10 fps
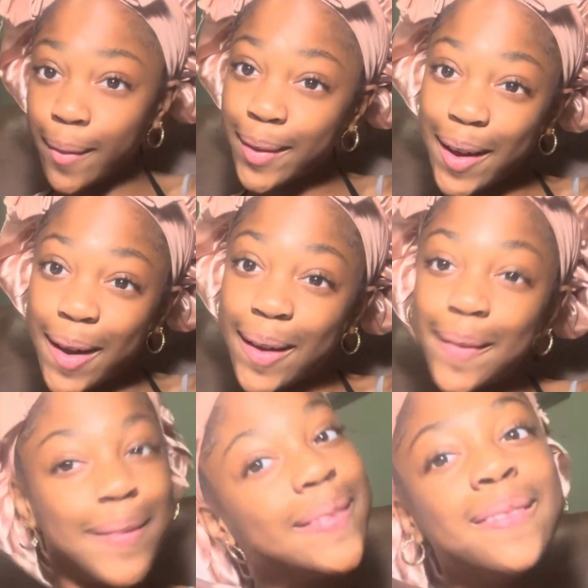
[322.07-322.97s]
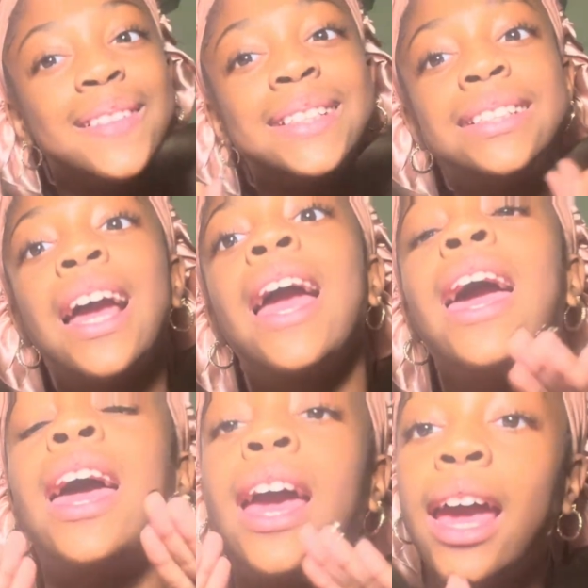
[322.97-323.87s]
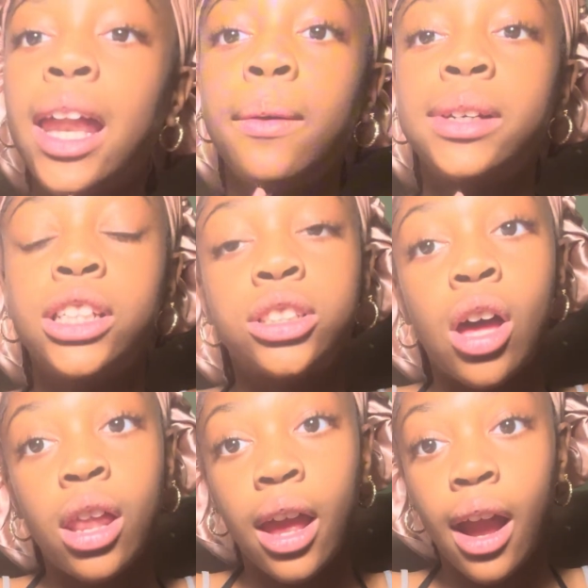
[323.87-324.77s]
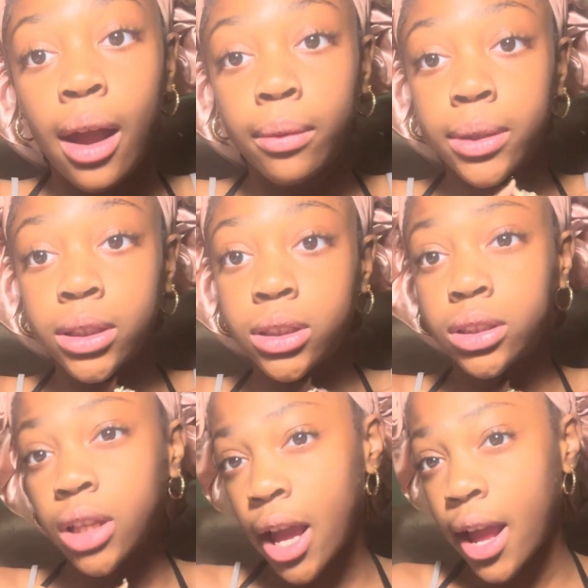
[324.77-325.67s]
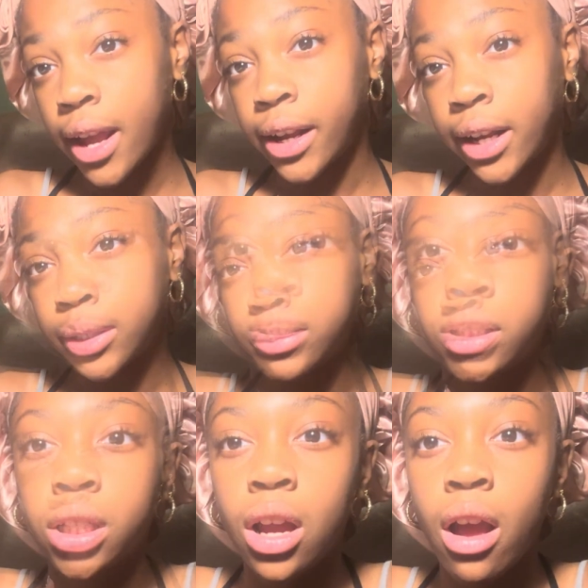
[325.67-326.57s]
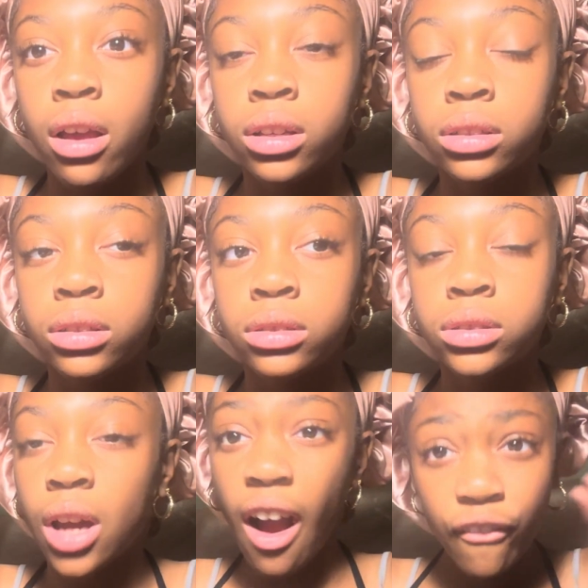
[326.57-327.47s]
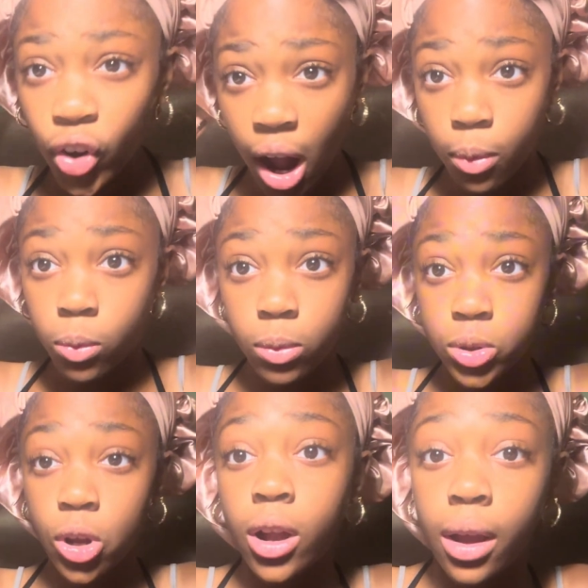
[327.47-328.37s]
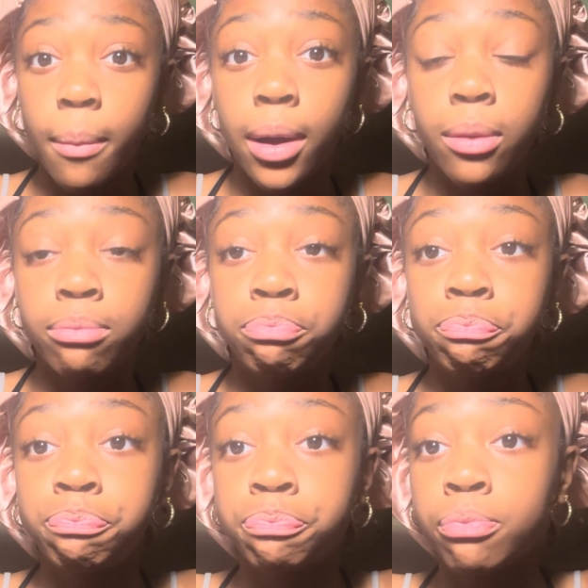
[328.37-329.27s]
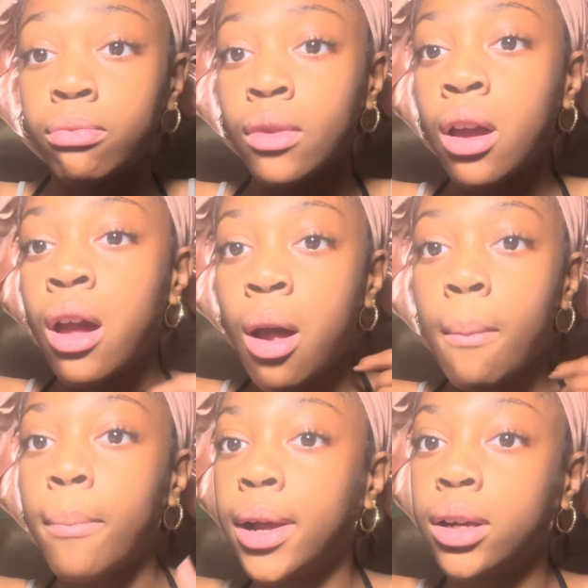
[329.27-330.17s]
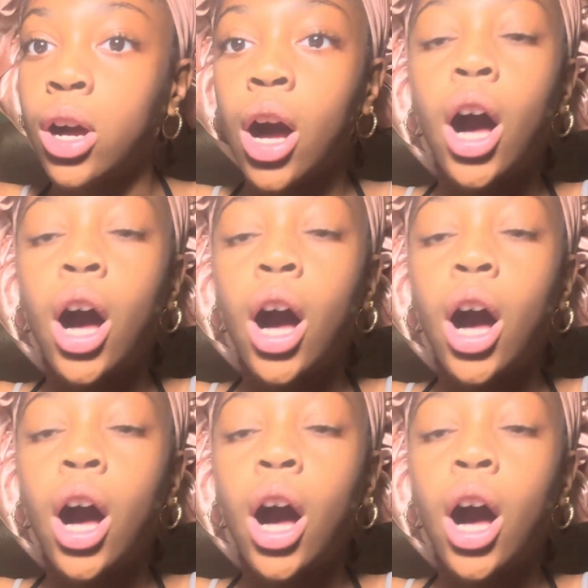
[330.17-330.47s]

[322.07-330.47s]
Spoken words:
we go. Anyways, y'all, like I was saying, I forgot what we were talking about. But,